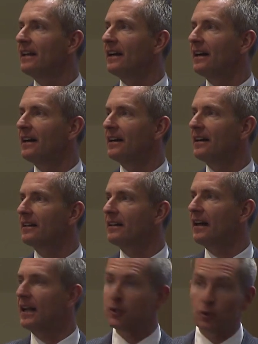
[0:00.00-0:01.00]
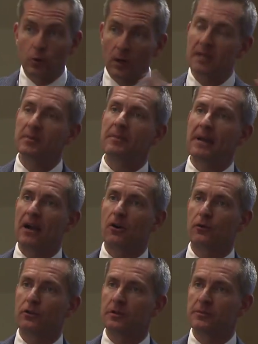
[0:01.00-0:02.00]
uh, an incredibly
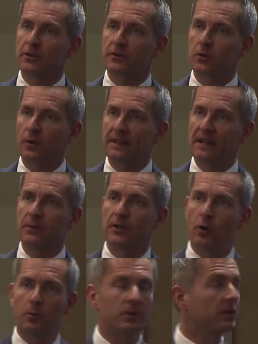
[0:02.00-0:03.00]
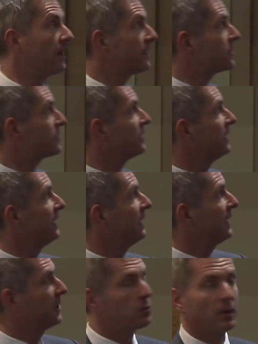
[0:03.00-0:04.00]
powerful observatory that we hope will launch
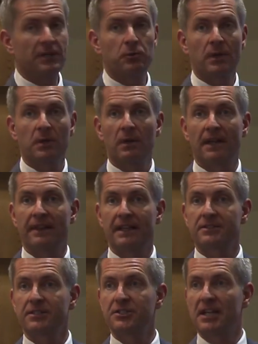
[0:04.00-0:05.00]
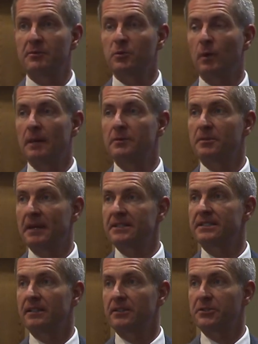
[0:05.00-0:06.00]
in 2021. That's the James Webb
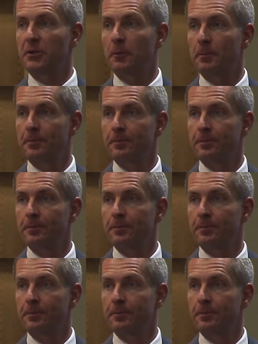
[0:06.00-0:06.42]
Space Telescope.